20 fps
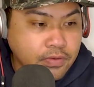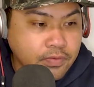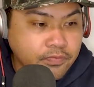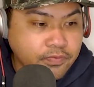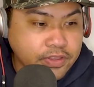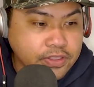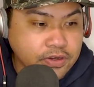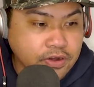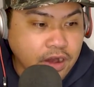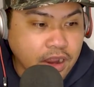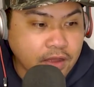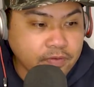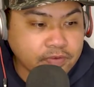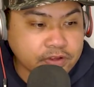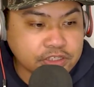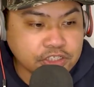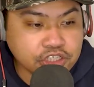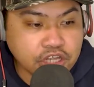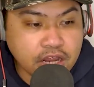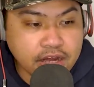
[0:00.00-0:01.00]
Viktor
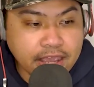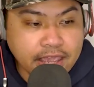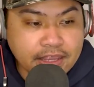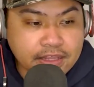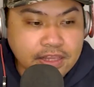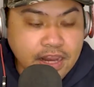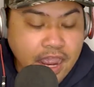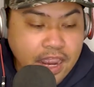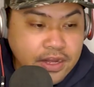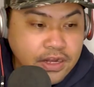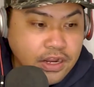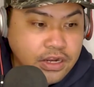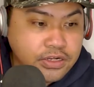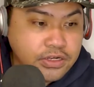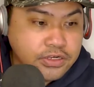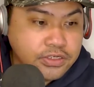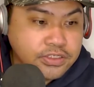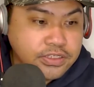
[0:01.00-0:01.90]
Hovland shot a 9 under